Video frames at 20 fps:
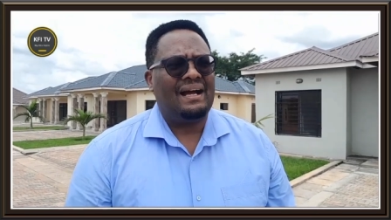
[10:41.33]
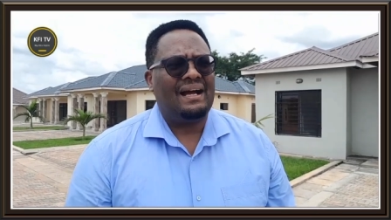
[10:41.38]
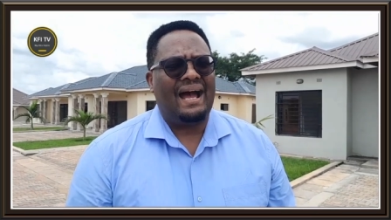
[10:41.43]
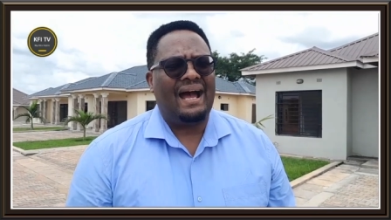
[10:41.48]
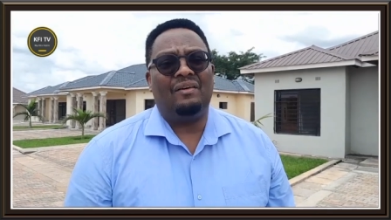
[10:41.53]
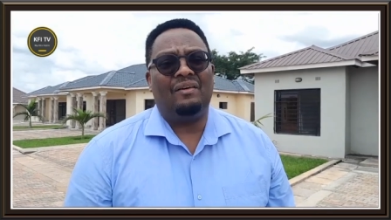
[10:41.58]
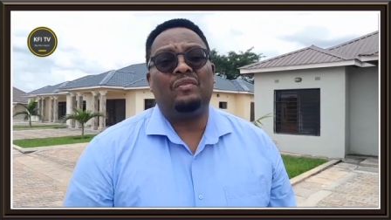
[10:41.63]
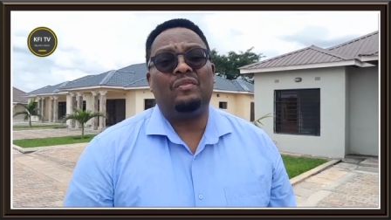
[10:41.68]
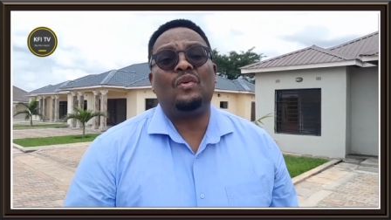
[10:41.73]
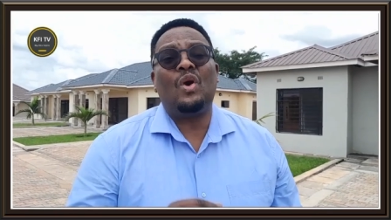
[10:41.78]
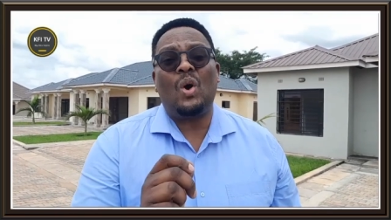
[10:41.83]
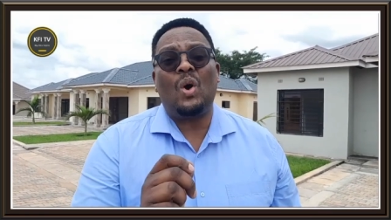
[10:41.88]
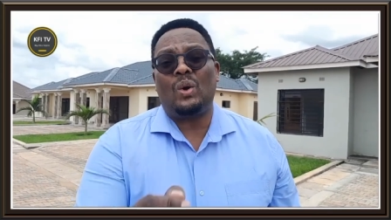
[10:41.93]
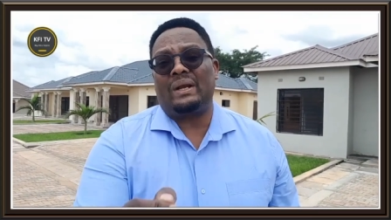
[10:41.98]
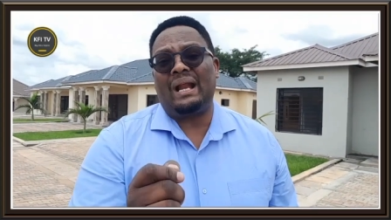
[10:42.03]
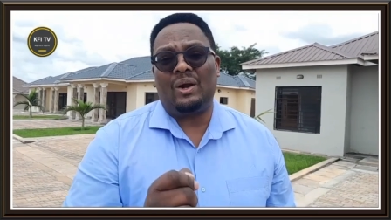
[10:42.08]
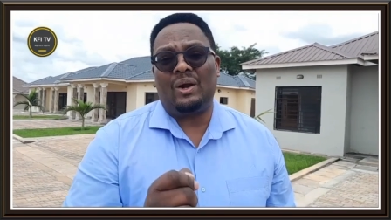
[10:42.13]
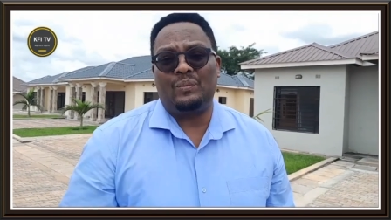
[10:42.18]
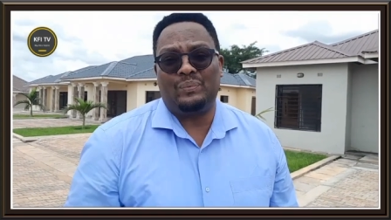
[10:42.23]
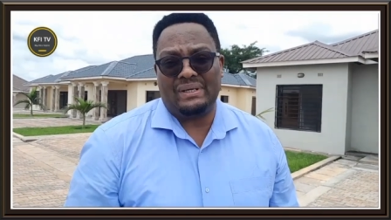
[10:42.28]
I've
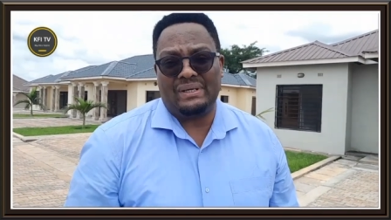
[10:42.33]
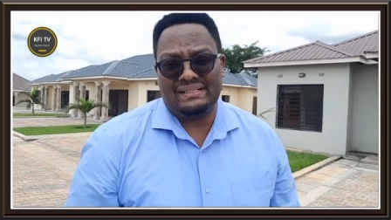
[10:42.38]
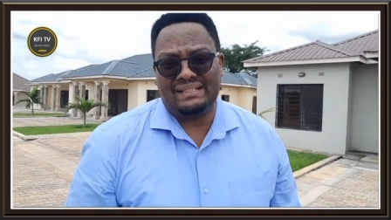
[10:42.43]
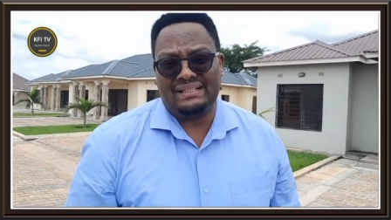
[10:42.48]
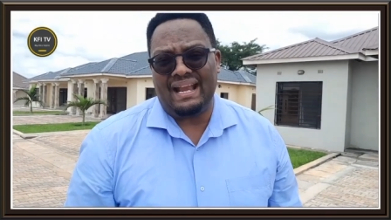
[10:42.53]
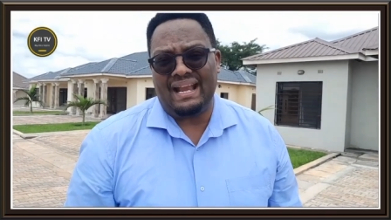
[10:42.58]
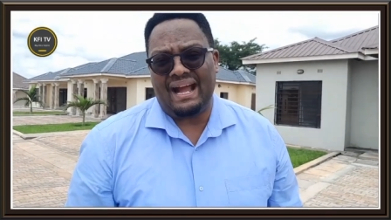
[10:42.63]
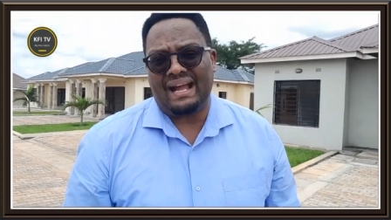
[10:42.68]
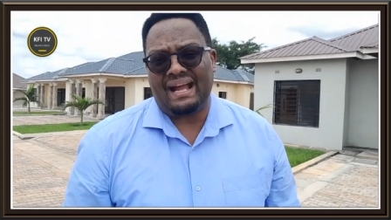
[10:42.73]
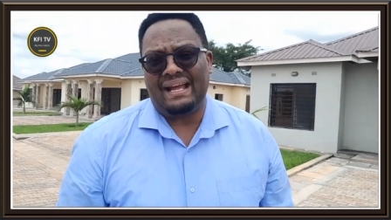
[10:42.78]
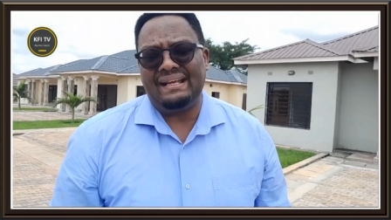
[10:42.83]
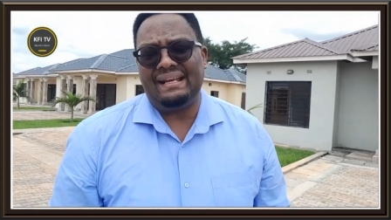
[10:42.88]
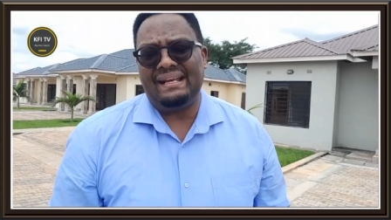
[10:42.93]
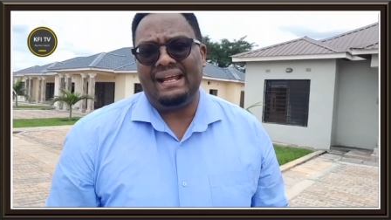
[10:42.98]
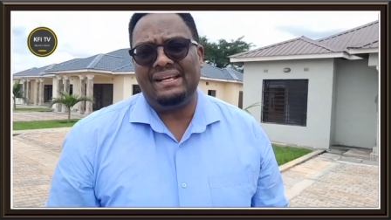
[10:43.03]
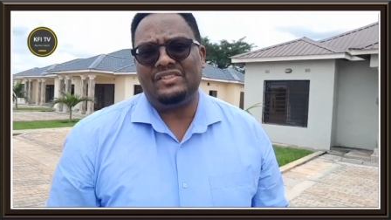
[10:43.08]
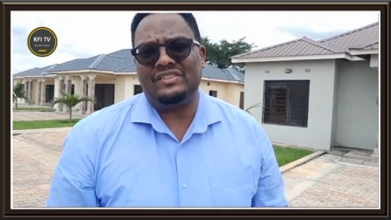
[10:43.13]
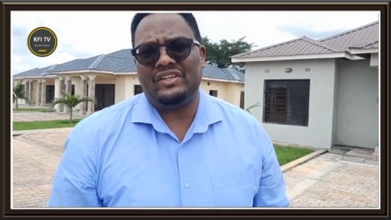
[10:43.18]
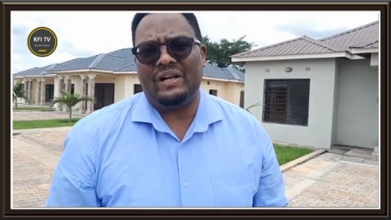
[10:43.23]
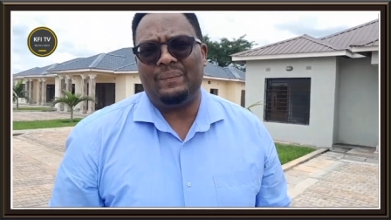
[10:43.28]
called out President Hakainde
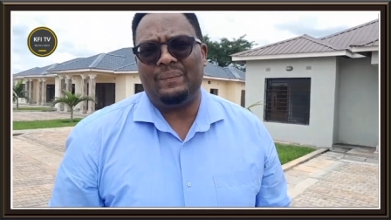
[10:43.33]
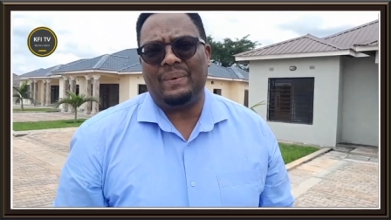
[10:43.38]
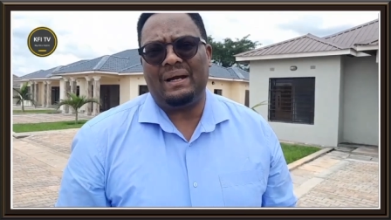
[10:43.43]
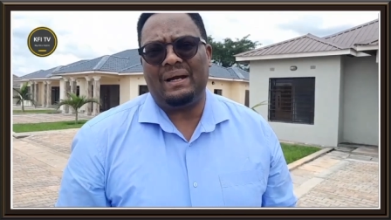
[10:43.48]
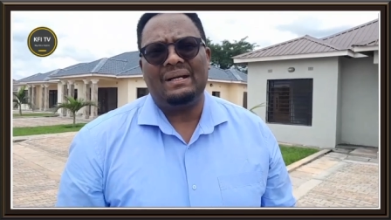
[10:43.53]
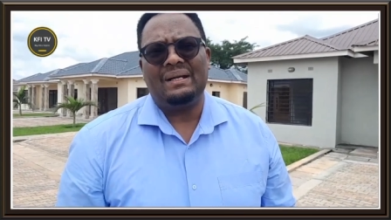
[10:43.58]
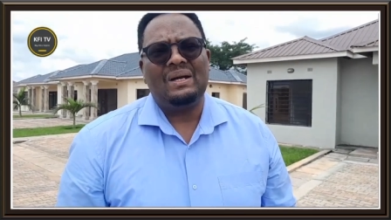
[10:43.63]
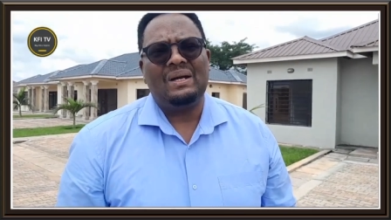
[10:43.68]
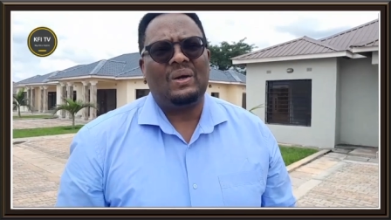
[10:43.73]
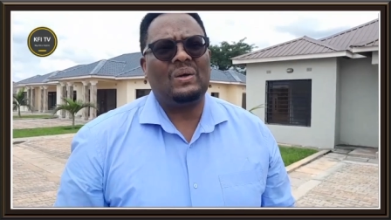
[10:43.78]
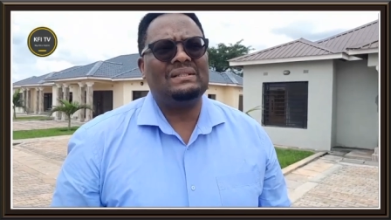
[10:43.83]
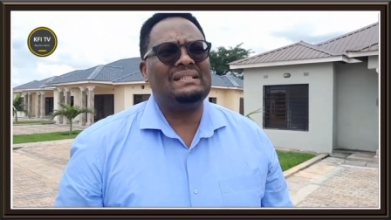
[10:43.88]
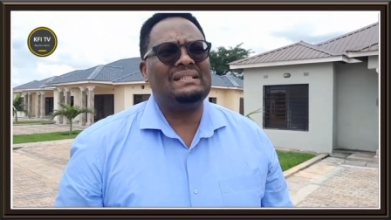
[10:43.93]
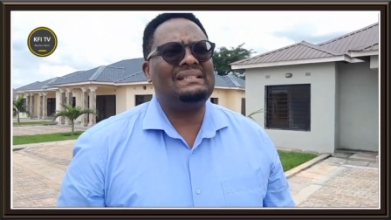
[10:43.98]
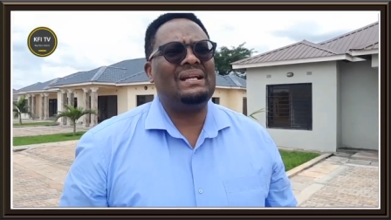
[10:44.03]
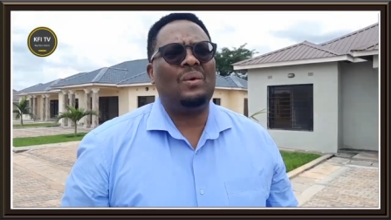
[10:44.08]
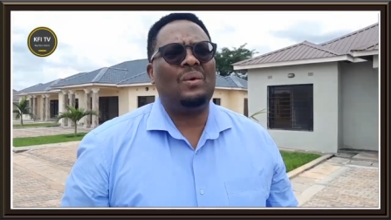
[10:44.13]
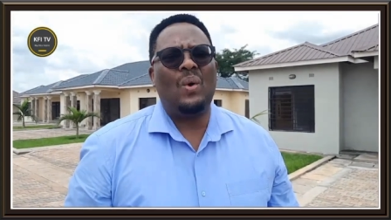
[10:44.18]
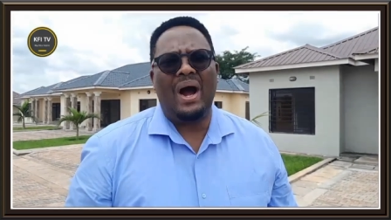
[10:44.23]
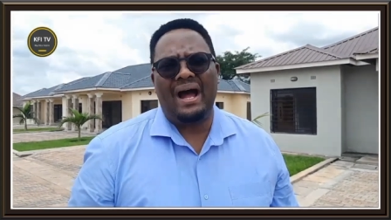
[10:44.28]
Hichilema because he's
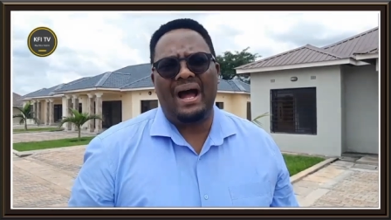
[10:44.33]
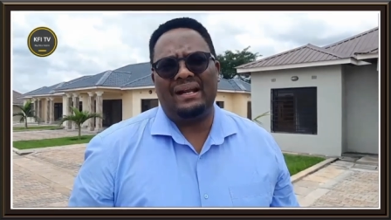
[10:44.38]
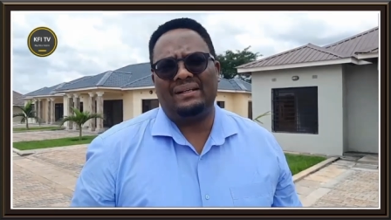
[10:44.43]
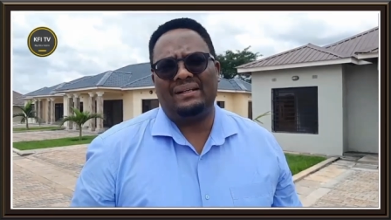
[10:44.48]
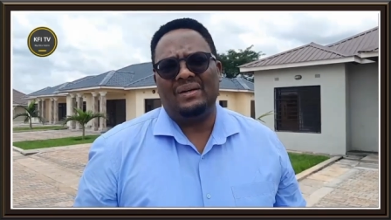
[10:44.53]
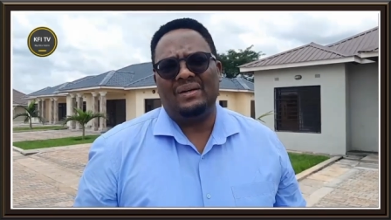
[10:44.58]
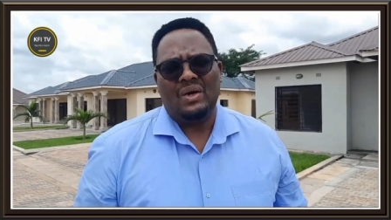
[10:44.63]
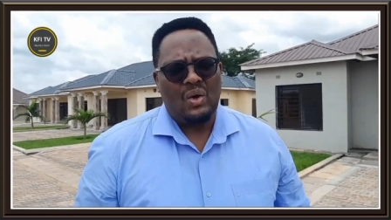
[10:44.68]
the one